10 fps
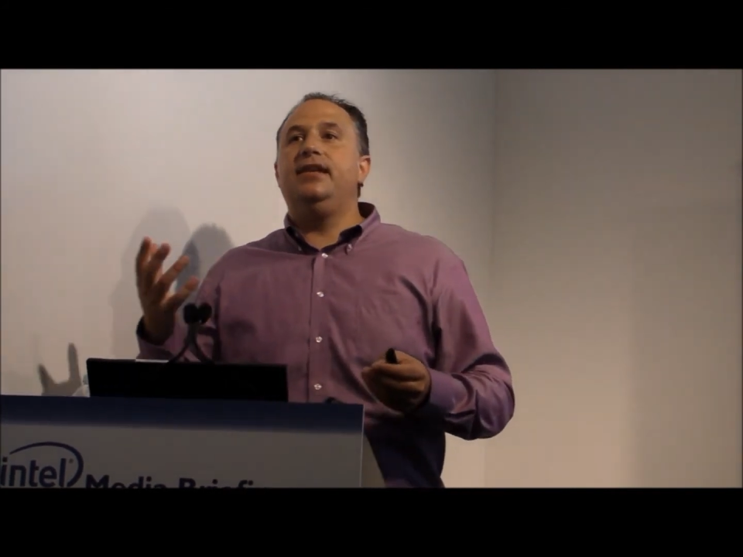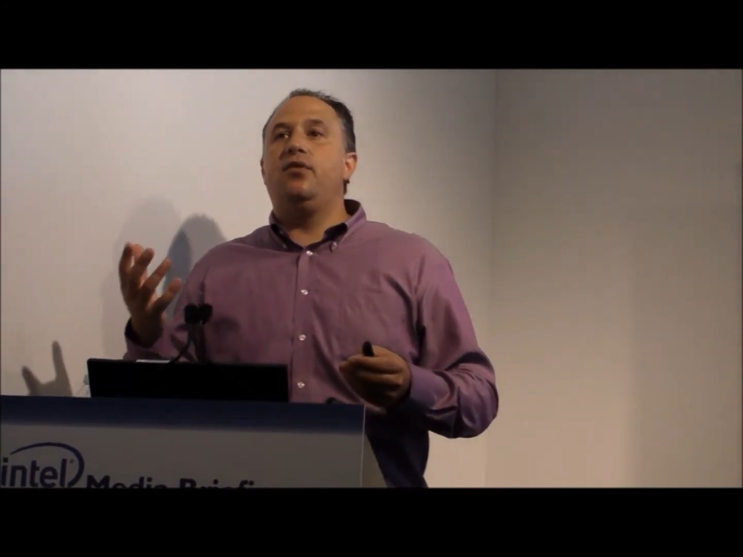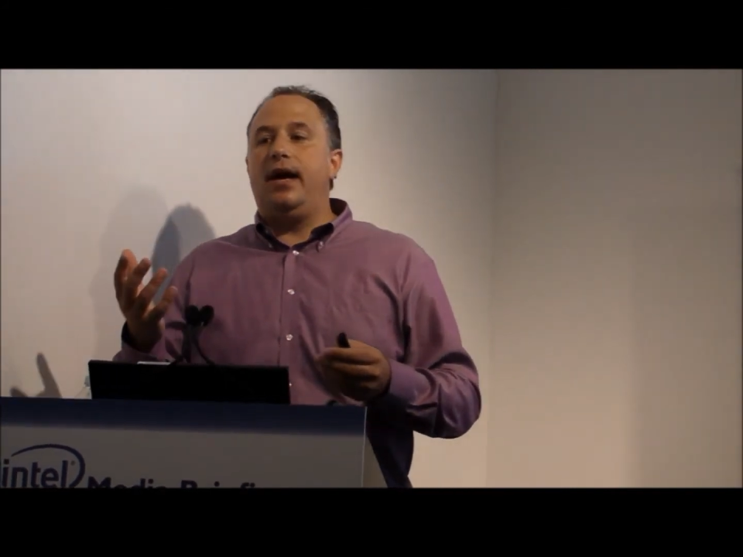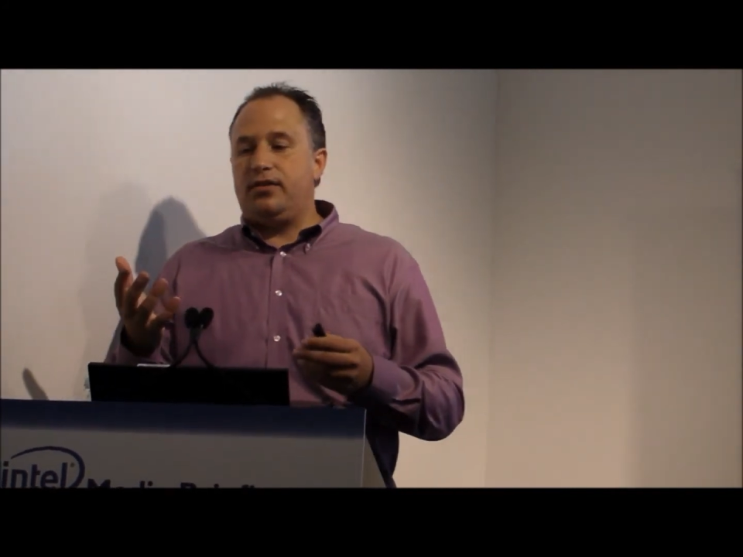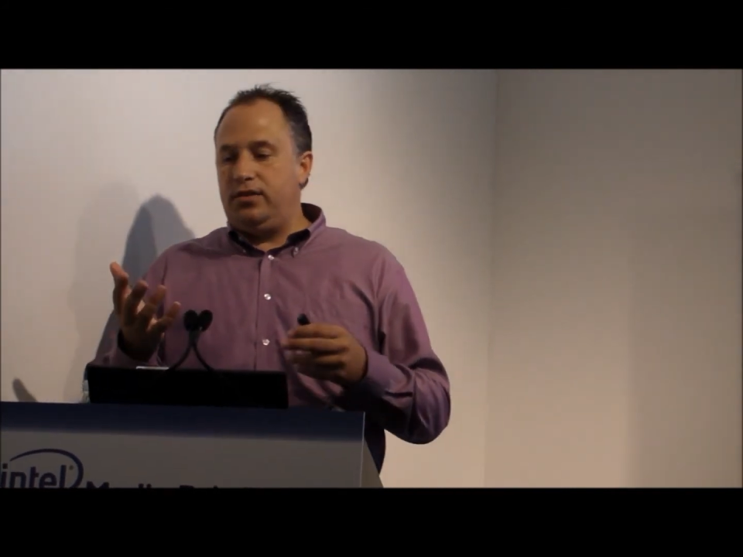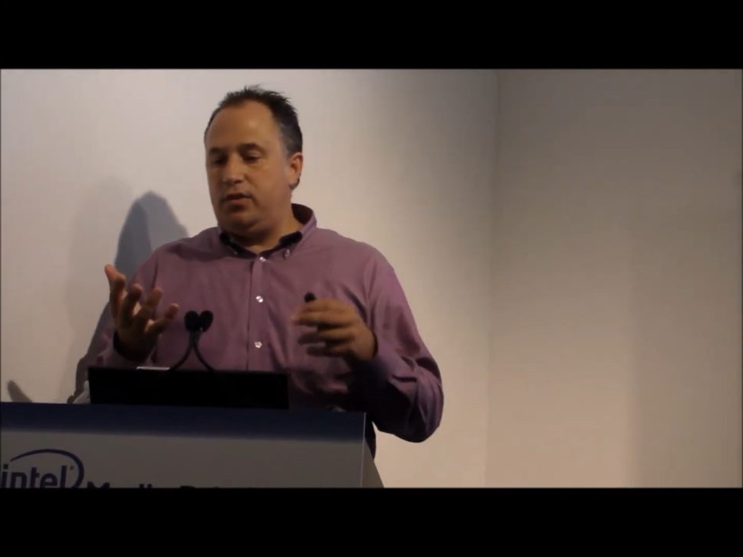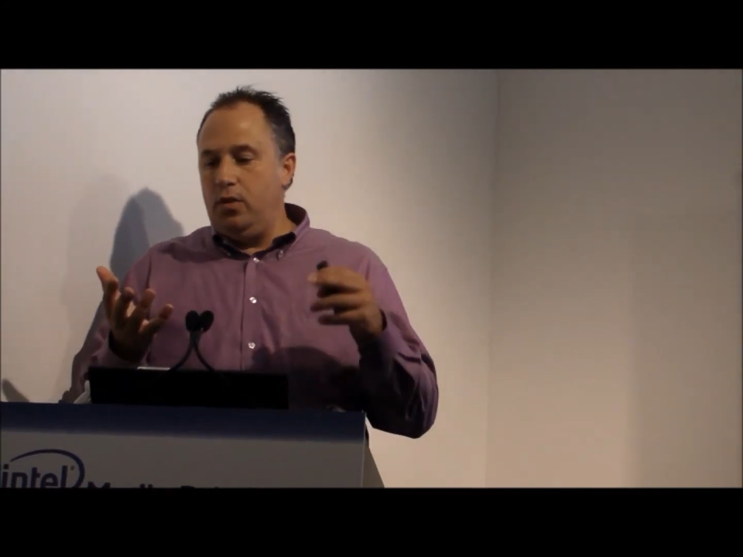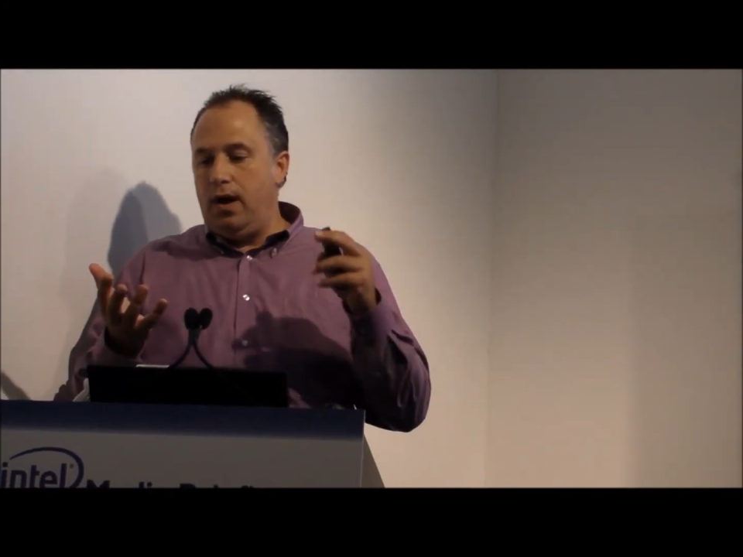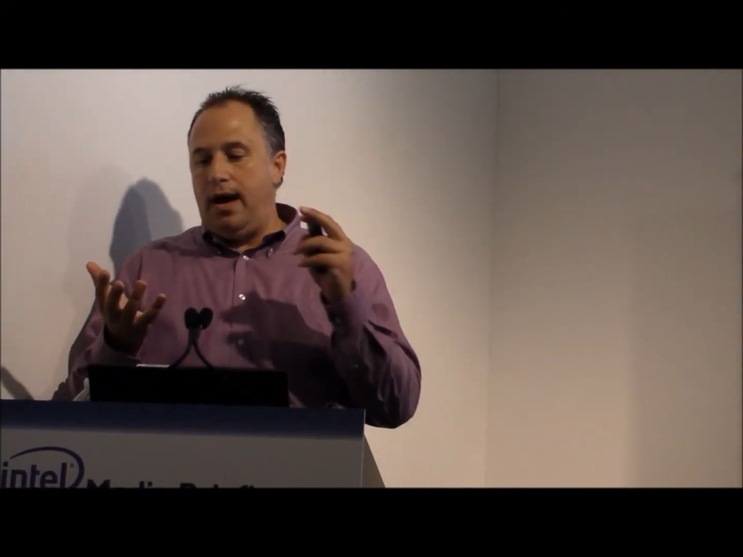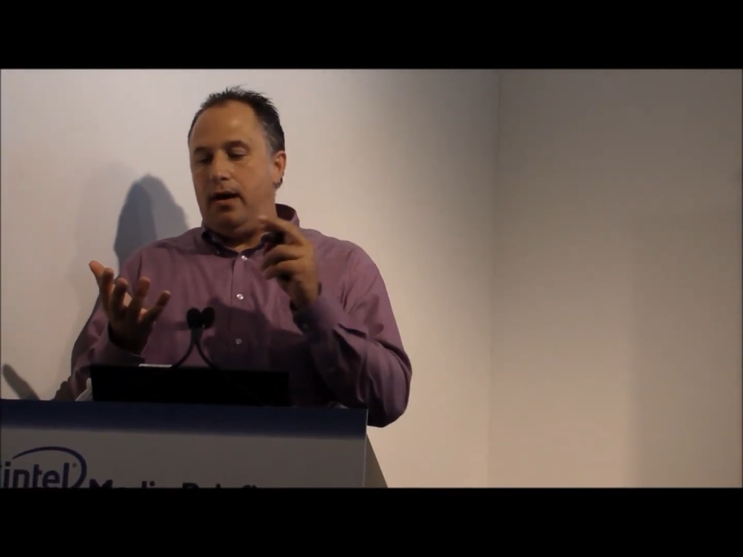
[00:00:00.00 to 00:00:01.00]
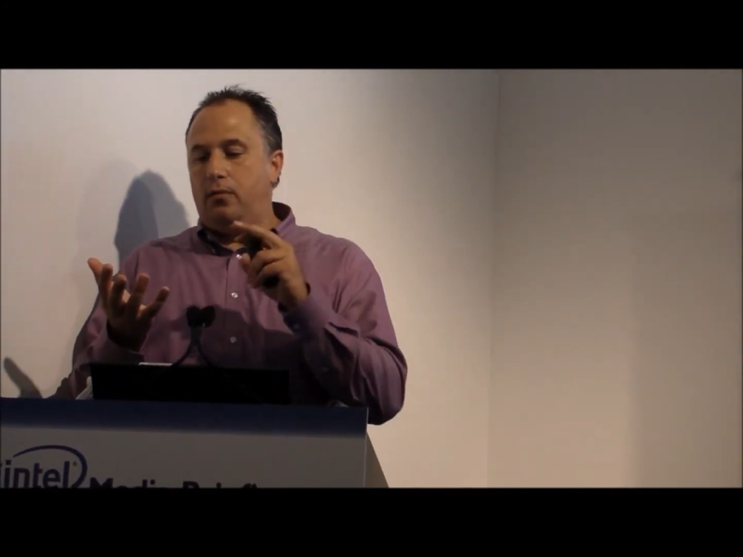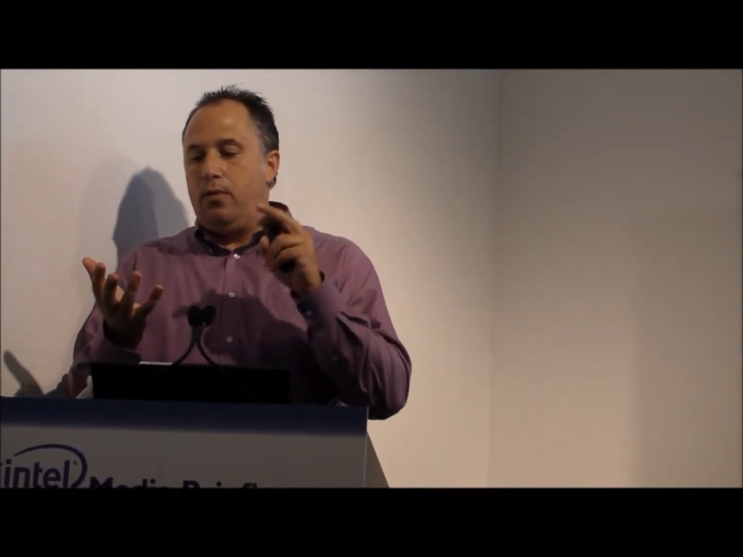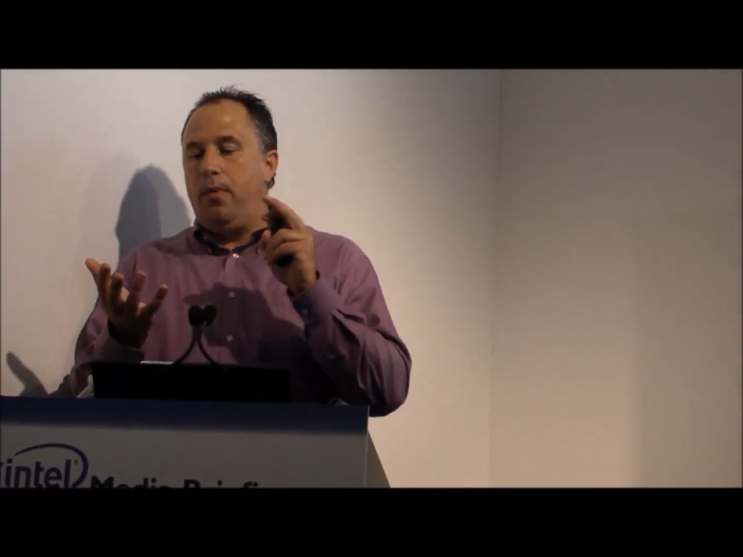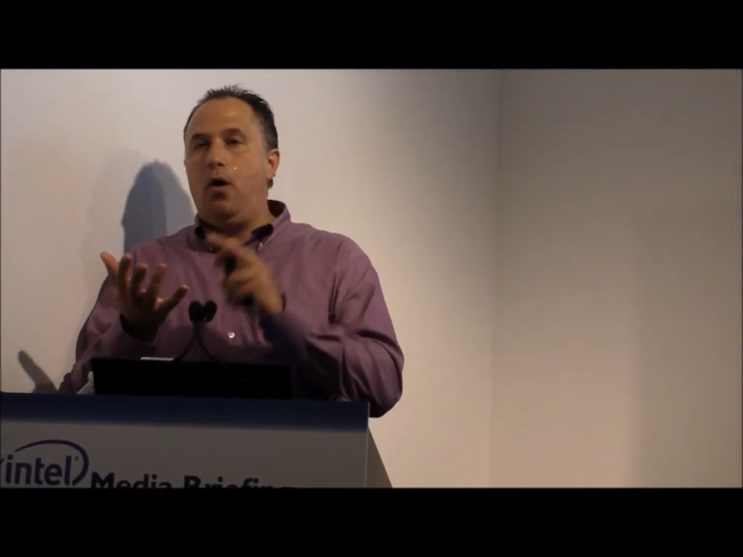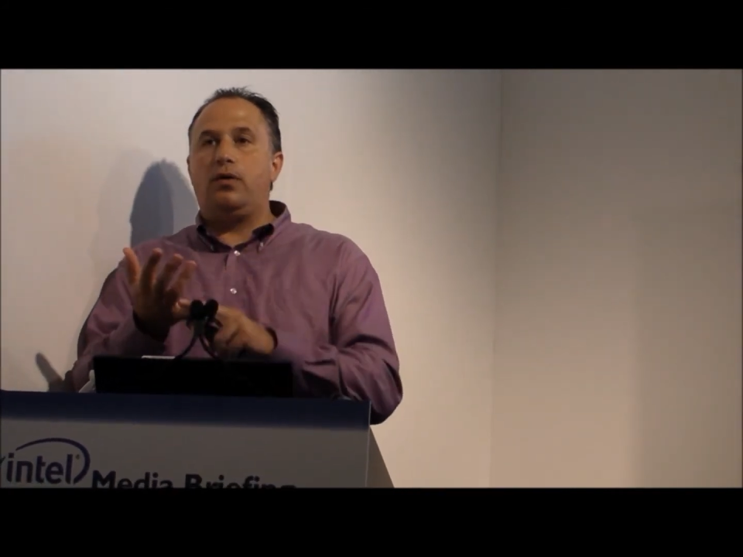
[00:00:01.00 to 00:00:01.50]
directors do
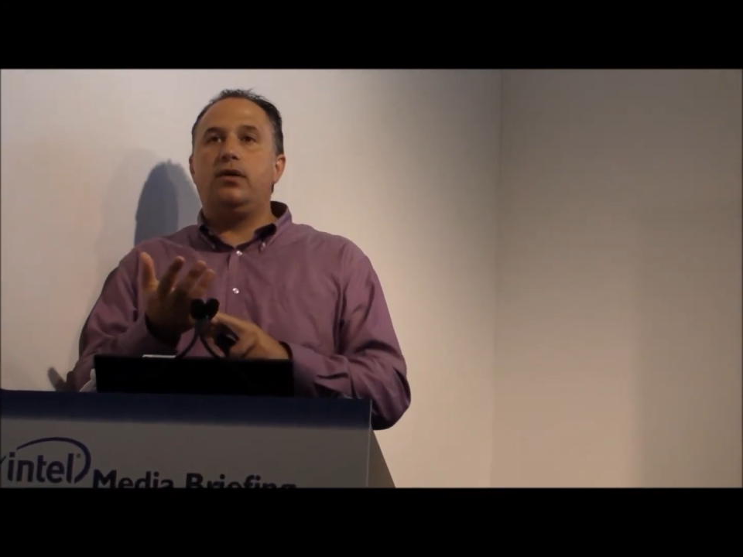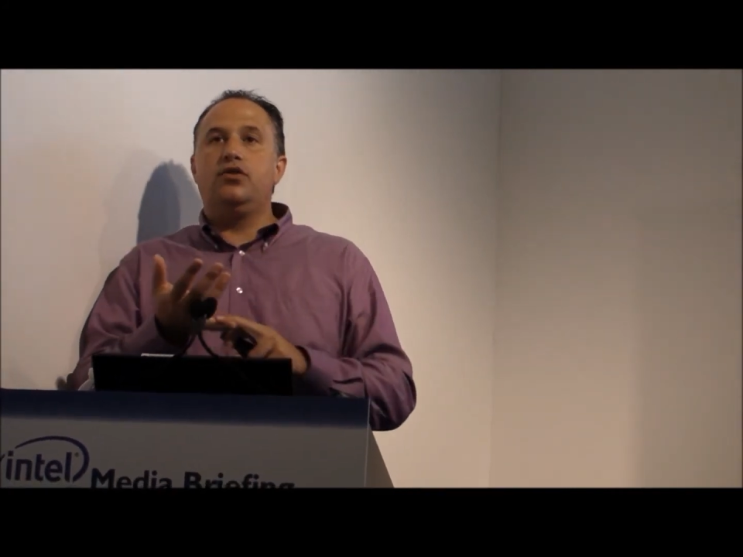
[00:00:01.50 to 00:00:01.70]
remote